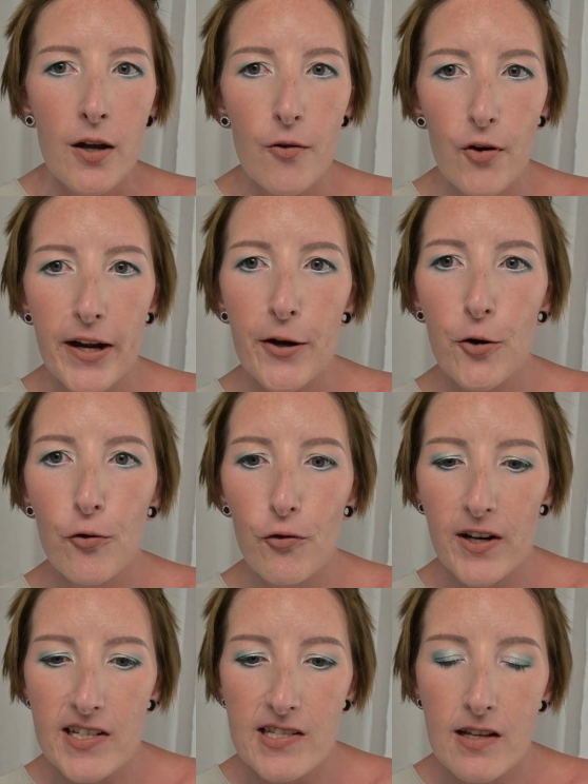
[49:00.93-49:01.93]
here
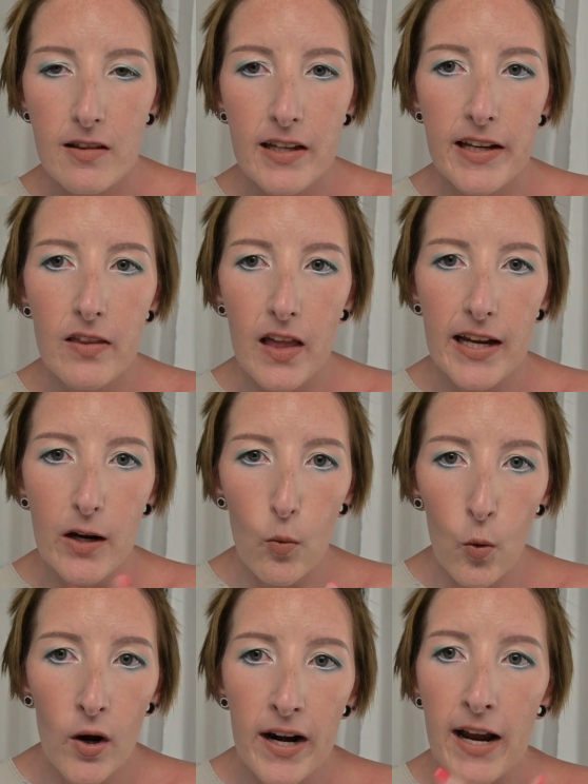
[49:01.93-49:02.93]
recently, like
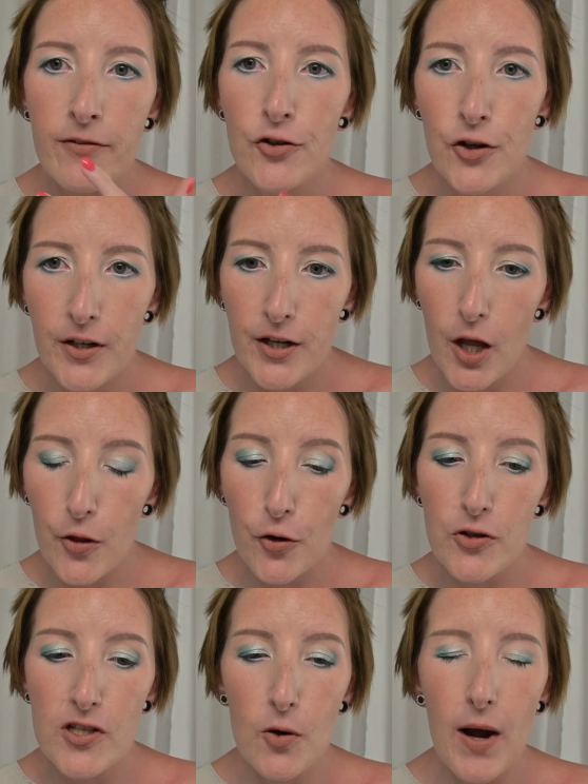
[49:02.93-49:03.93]
one after another.
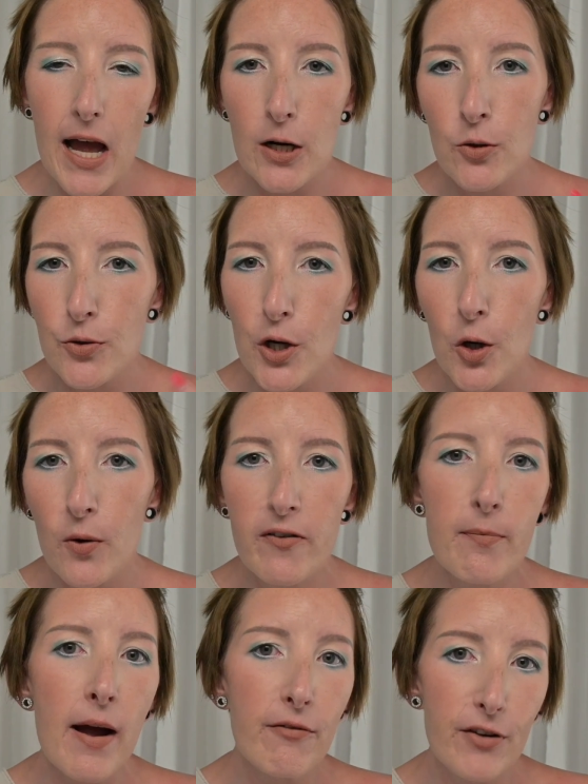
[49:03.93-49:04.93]
So I don't know if
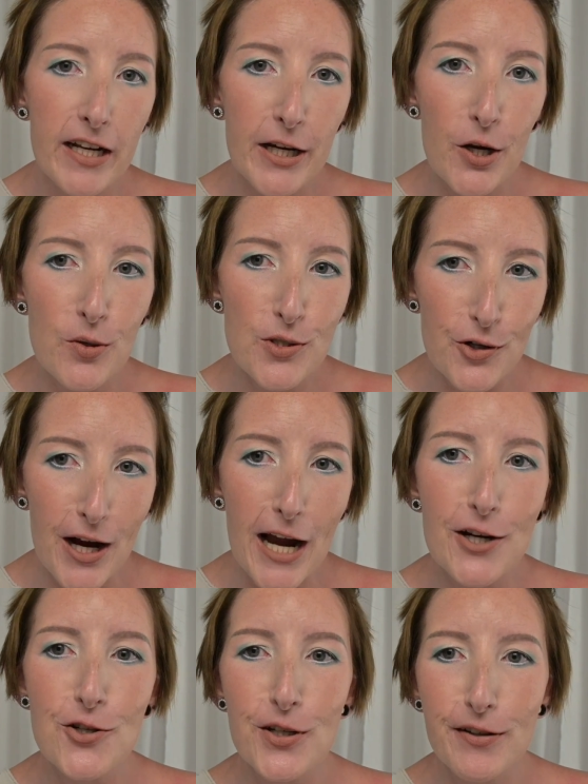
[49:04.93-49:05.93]
my videos are
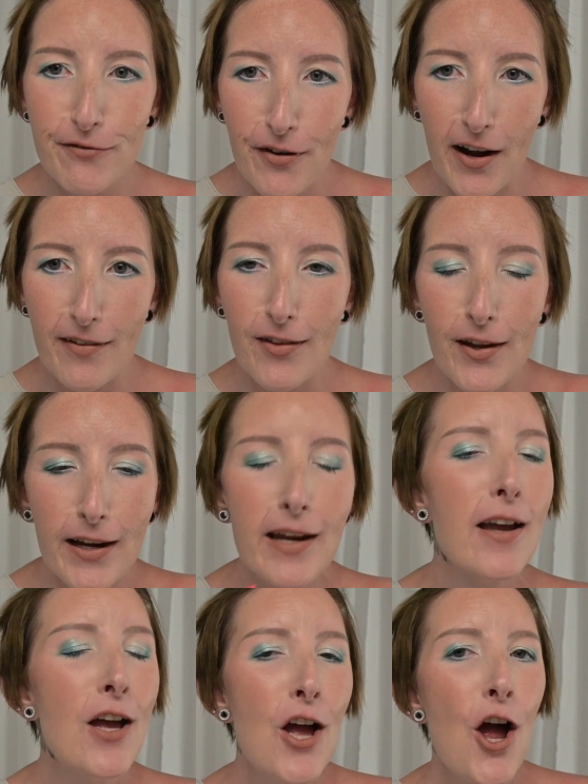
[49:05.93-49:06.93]
actually finally
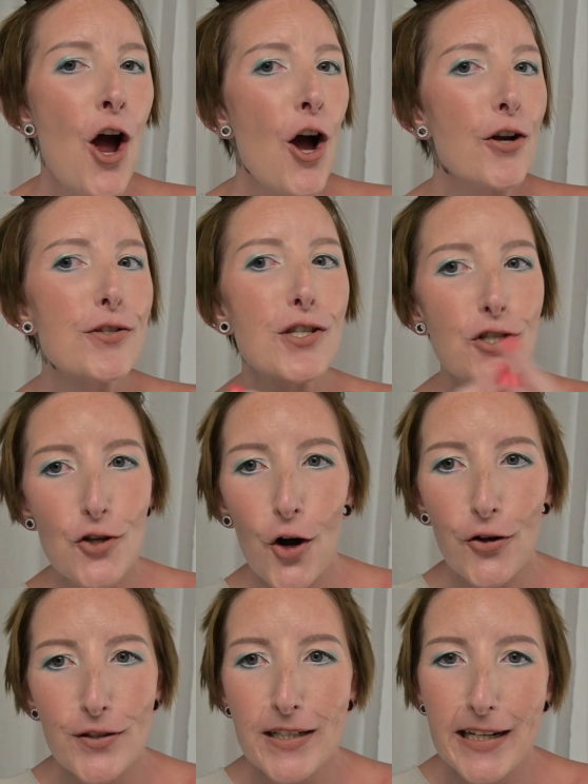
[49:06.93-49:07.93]

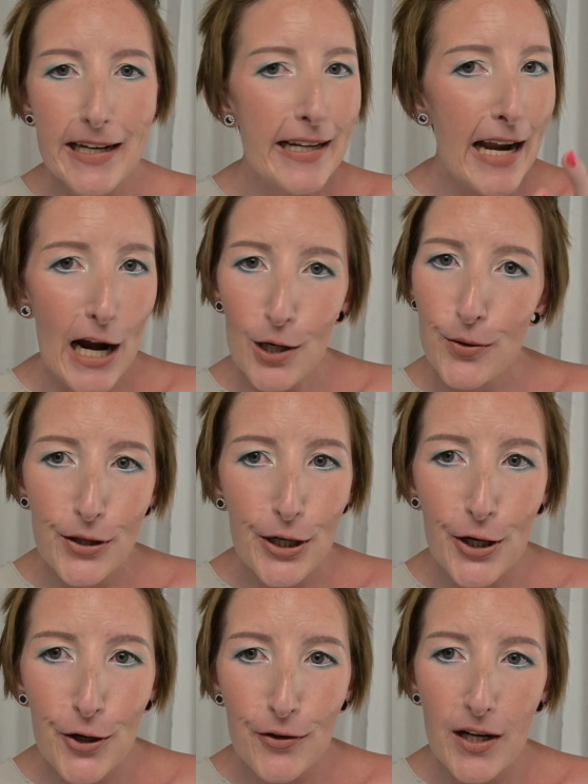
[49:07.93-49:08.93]
starting to get out
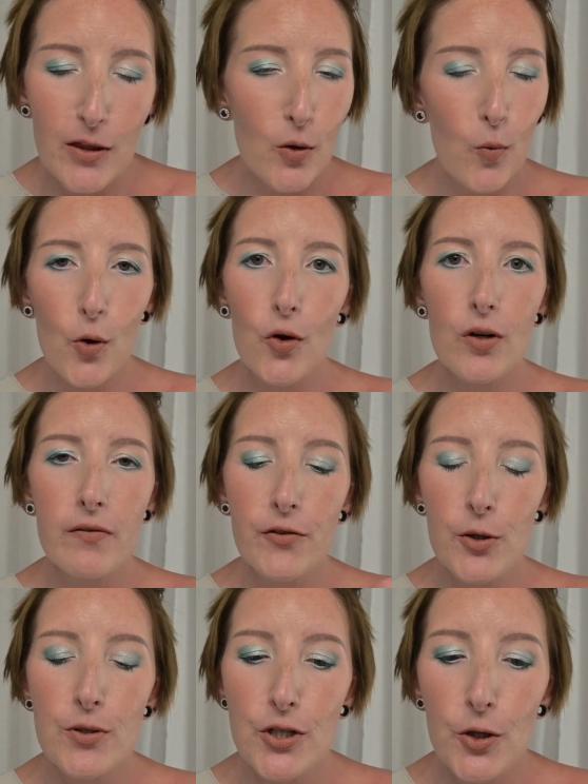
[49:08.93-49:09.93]
there in the world of
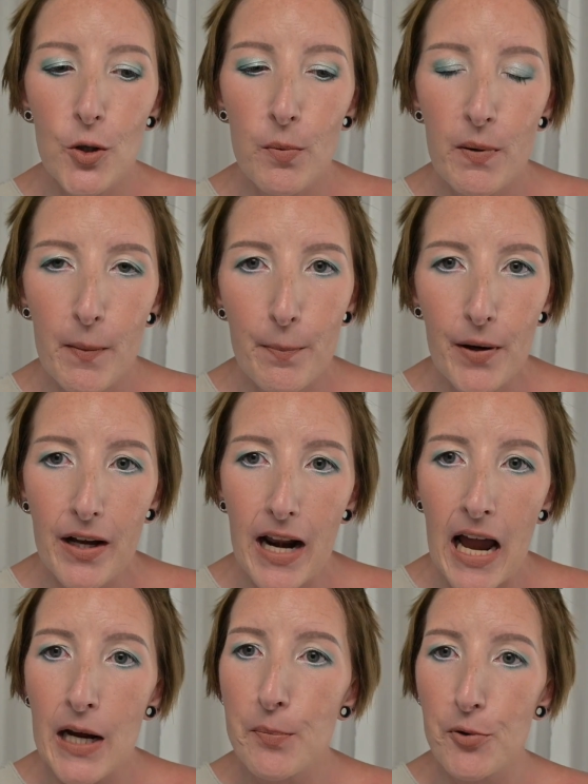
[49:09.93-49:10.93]
YouTube, but
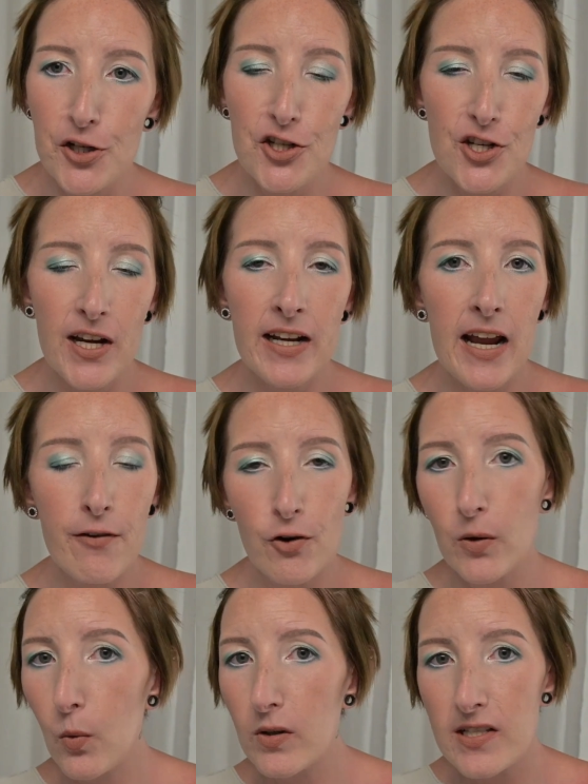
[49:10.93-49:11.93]
I appreciate
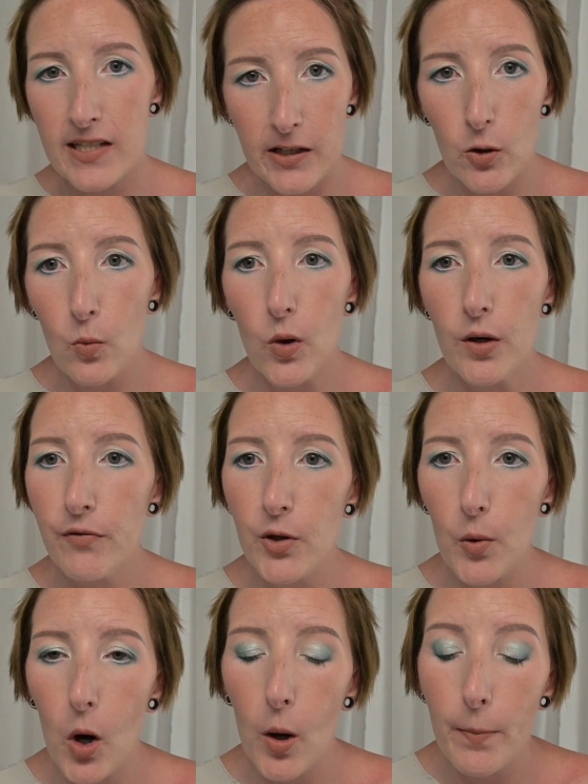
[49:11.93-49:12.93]
every single one of
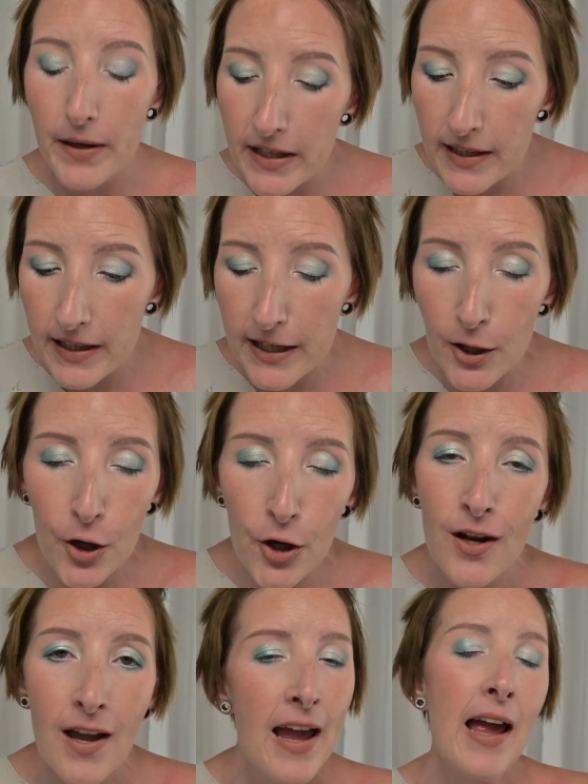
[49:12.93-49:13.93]
you all being
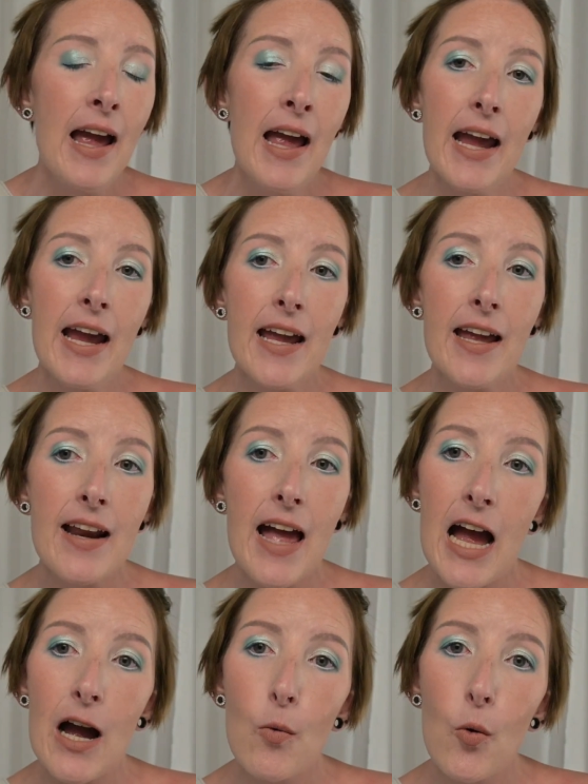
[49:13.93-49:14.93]
here, and
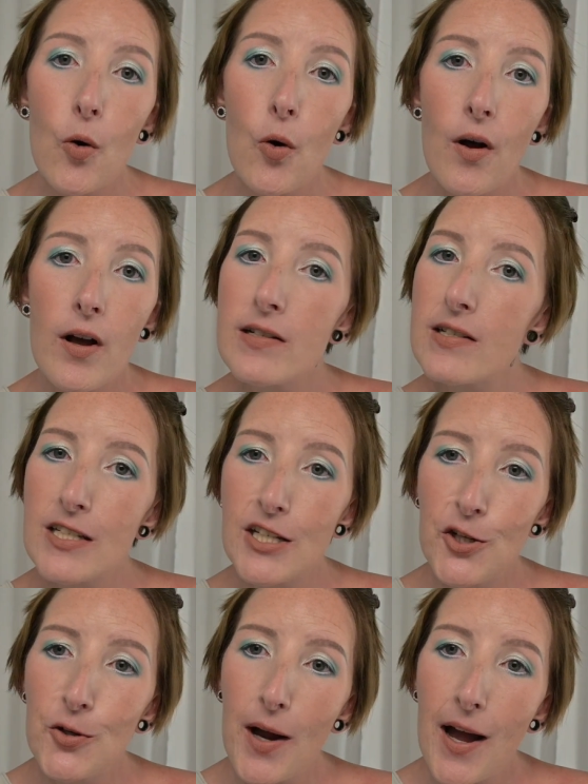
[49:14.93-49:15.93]
I will see
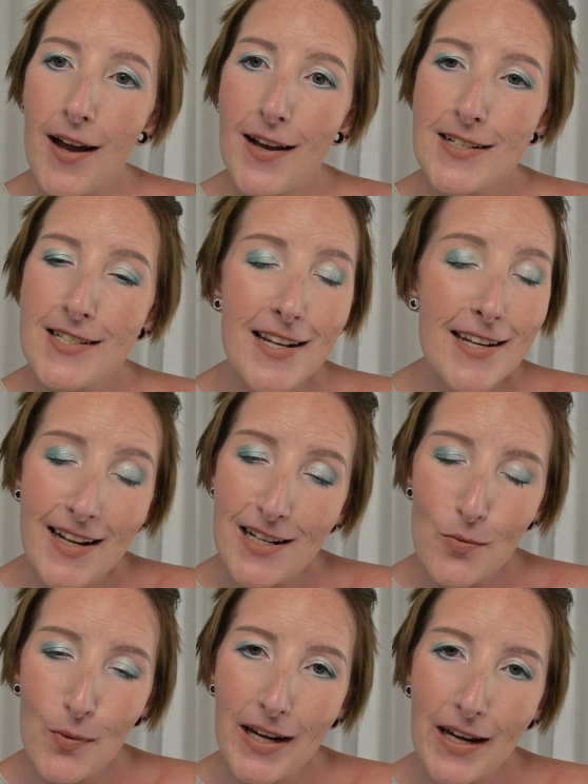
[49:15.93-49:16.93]
you guys
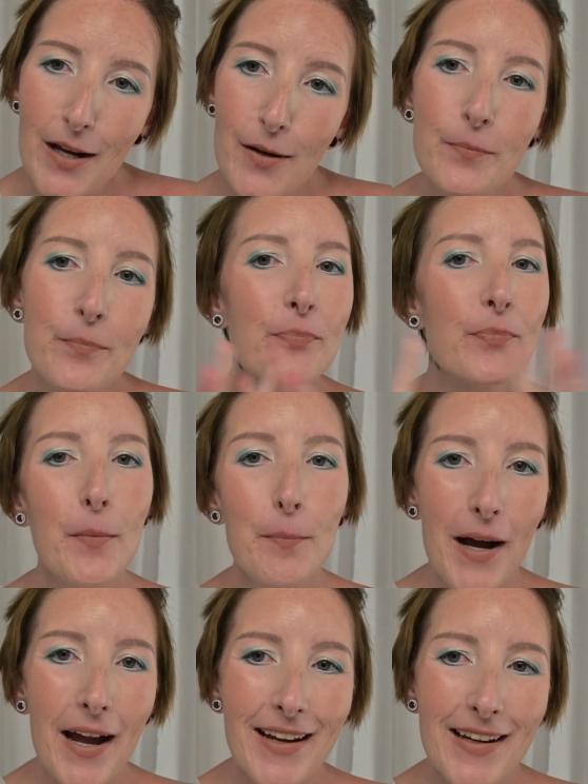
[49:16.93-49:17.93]
next week.
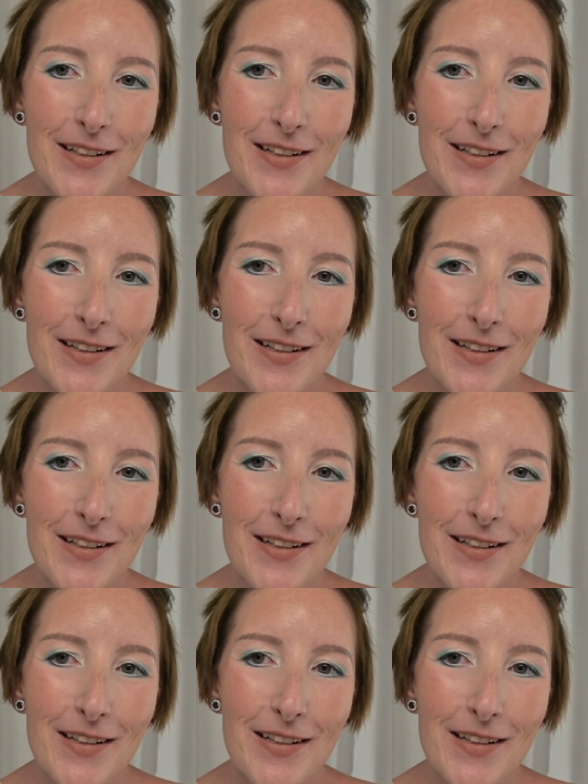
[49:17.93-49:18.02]
Bye.